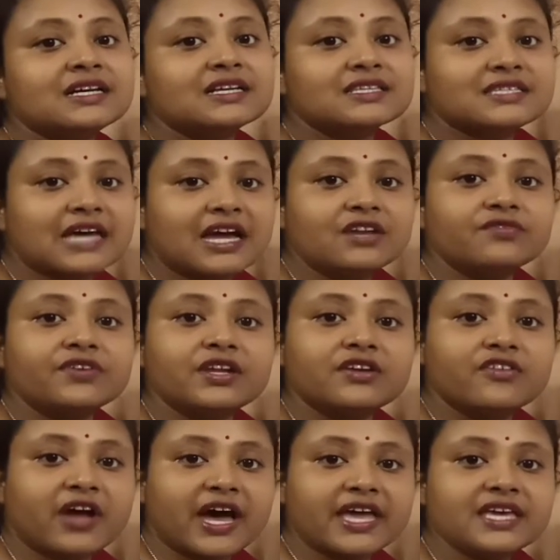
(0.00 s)
sun will
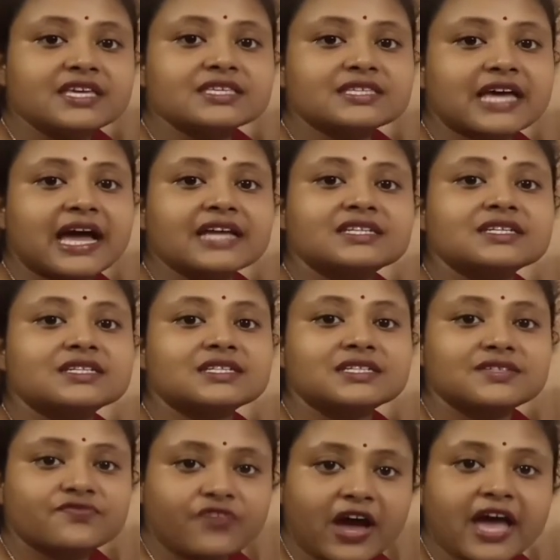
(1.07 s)
rise at
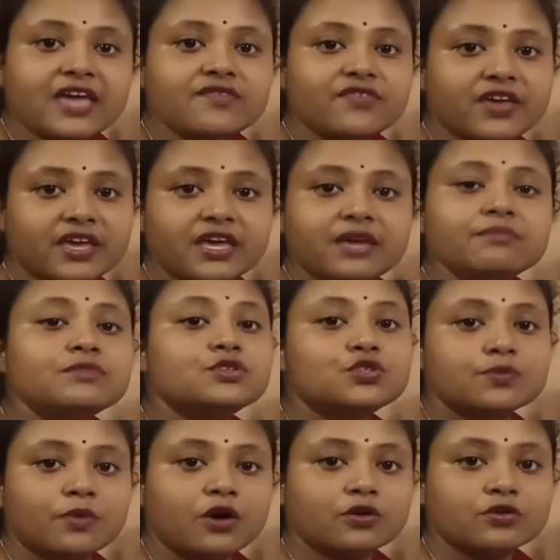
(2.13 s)
5 a.m.
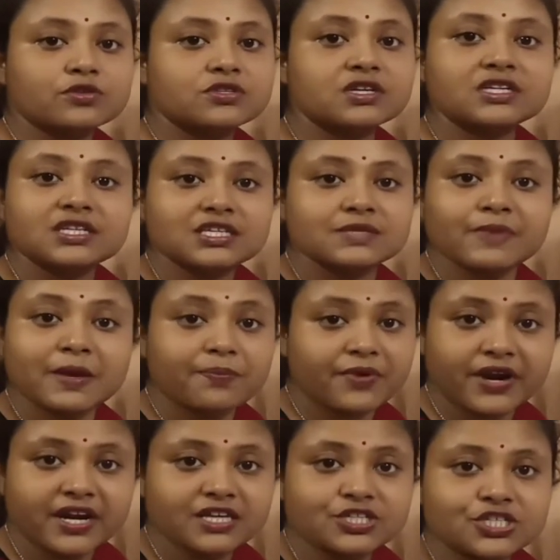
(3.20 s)
tomorrow. So it is my
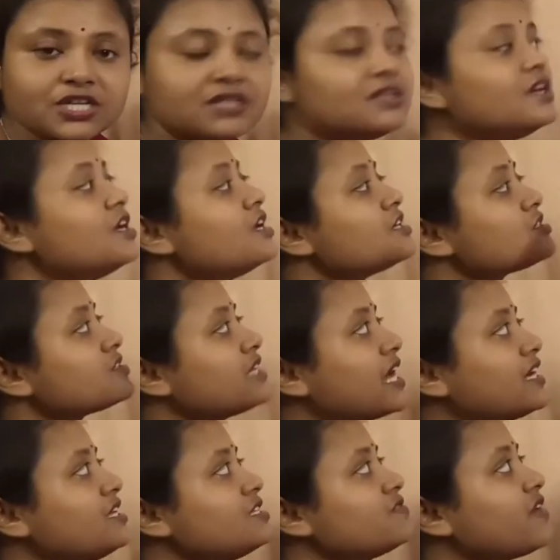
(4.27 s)
prediction. So
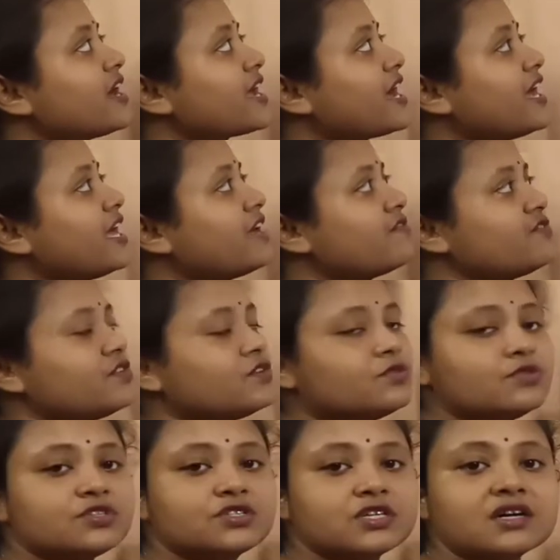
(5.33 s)
that is why I have
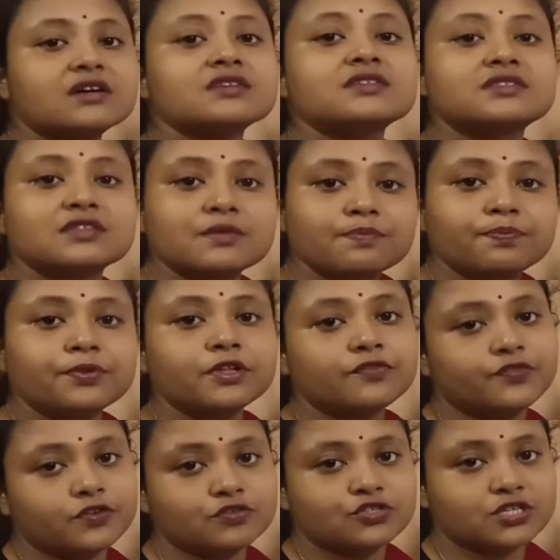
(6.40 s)
used here simple
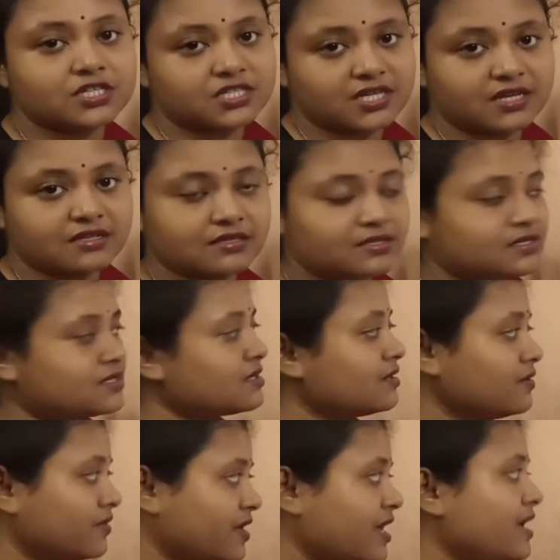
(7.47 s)
future tense.
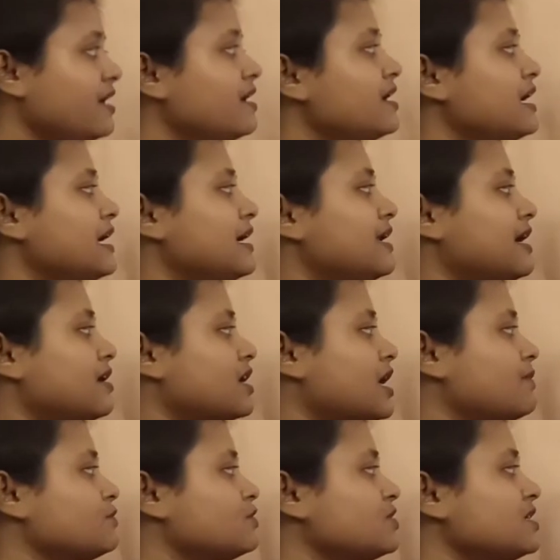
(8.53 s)
Okay. Now
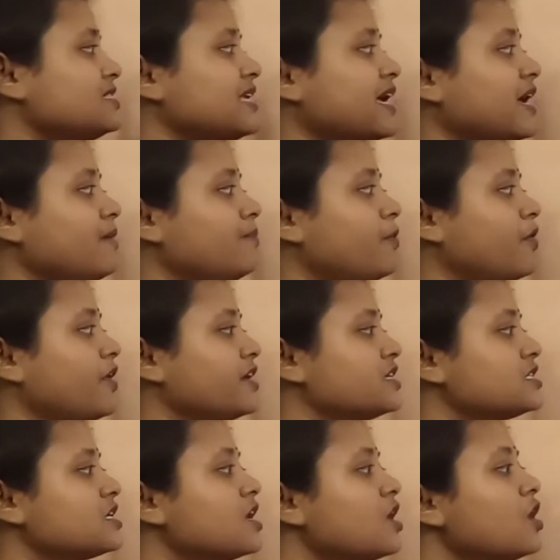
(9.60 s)
come to the second
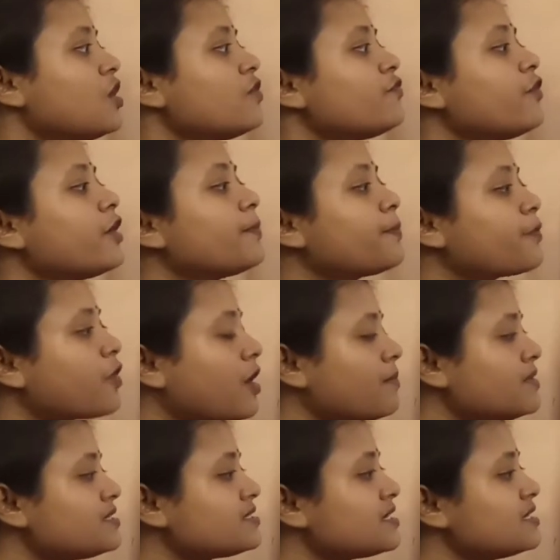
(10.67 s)
point. For
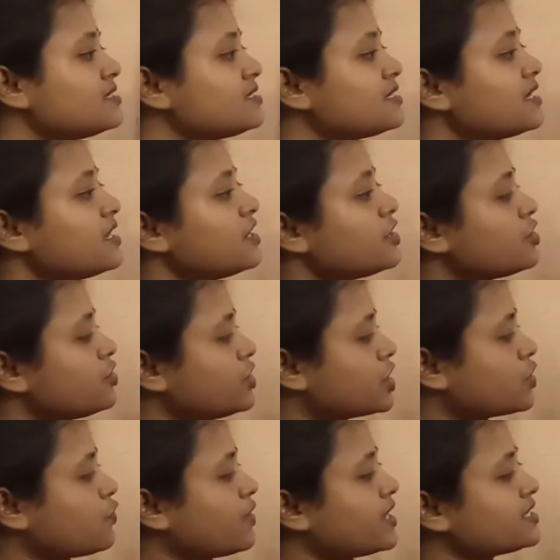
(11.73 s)
promises,
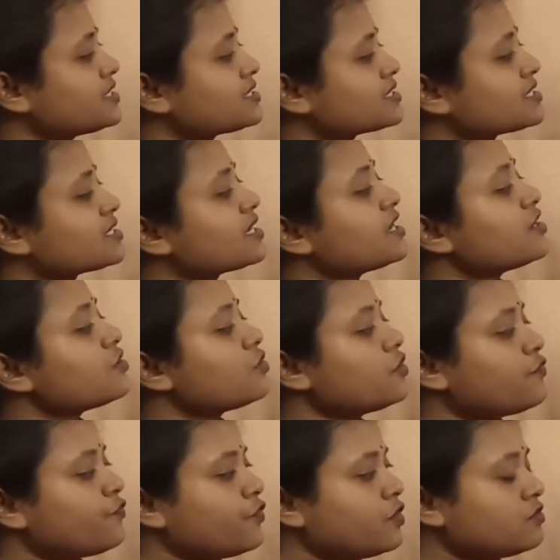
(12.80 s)
requests,
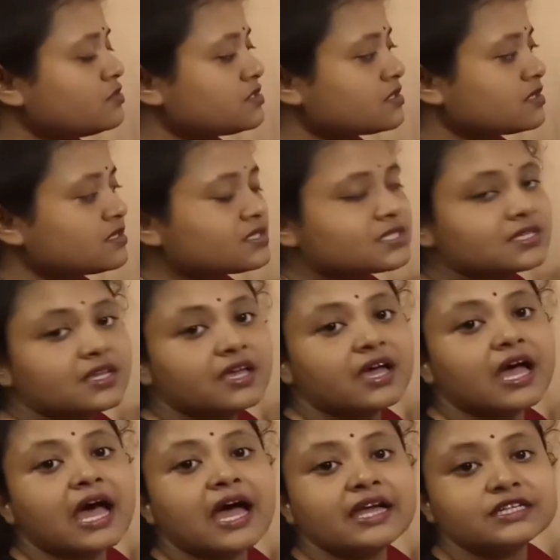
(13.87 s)
refusals
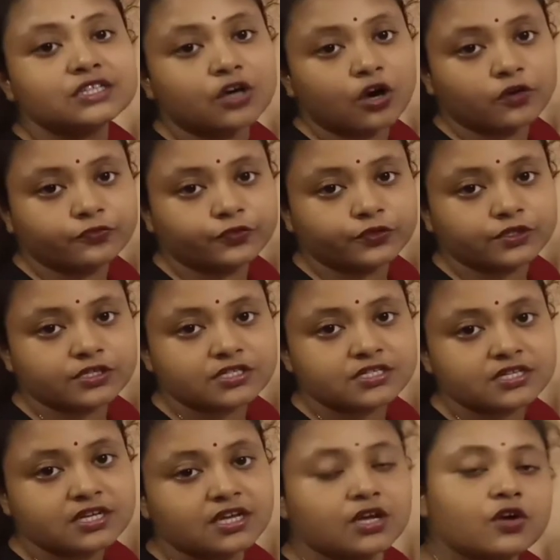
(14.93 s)
and
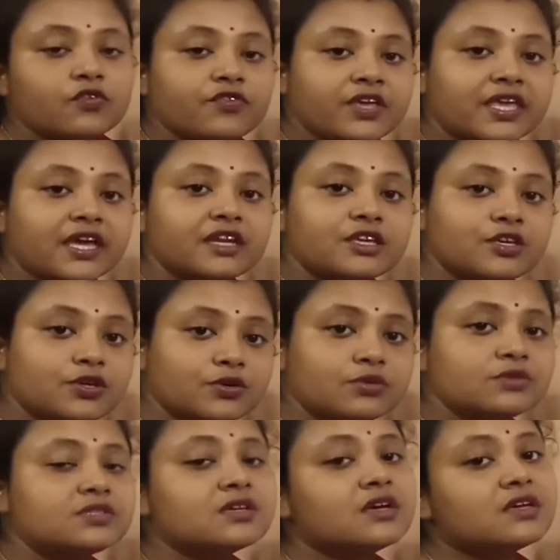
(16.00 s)
offers, we can
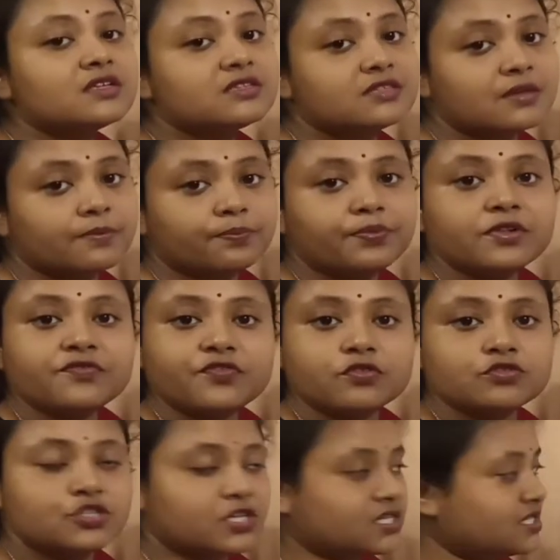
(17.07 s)
use simple
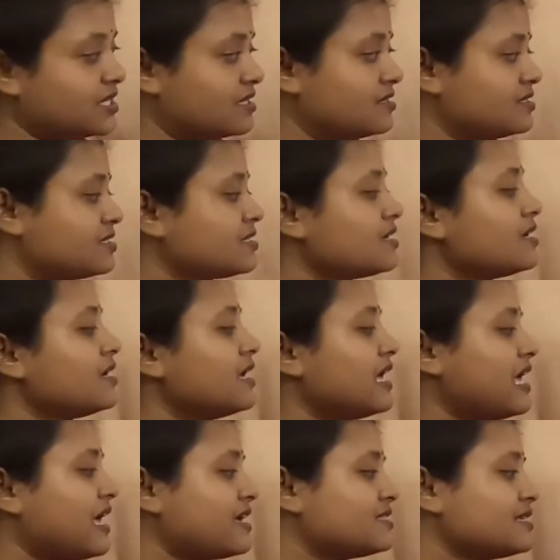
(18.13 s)
future tense.
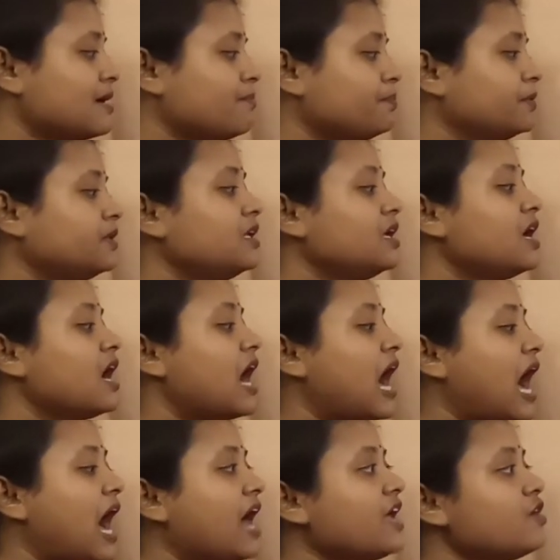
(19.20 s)
Example,
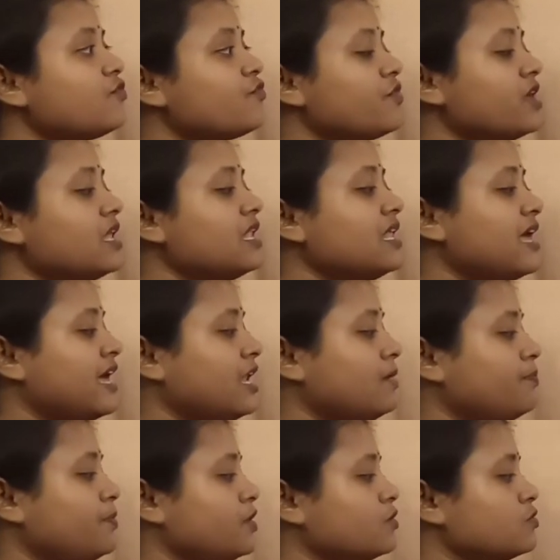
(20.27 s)
I will
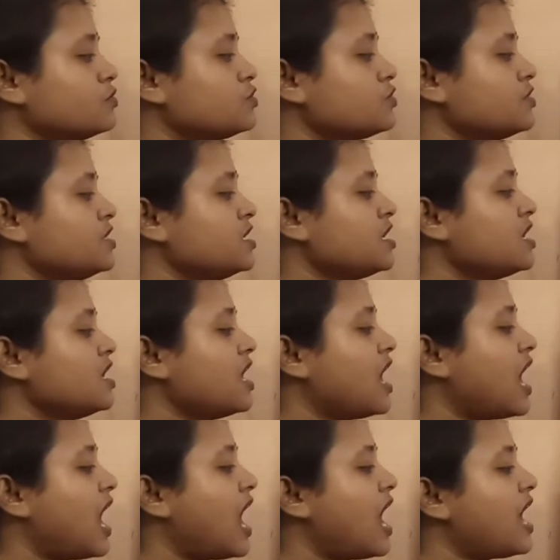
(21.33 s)
help you. So here
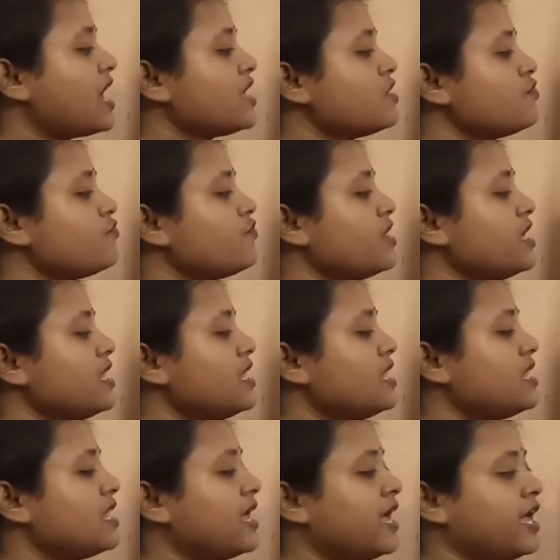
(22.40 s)
I
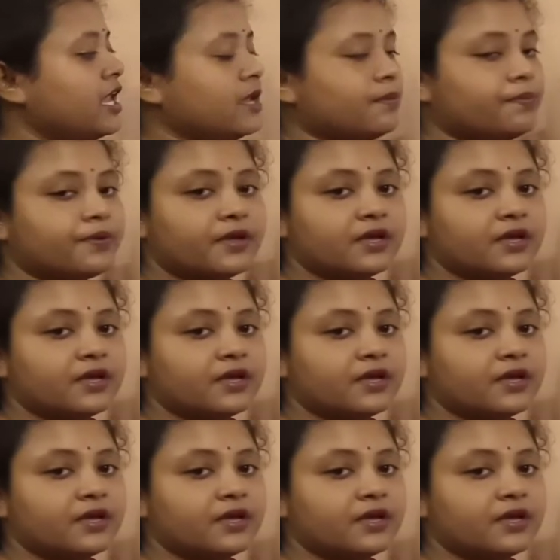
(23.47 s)
will help.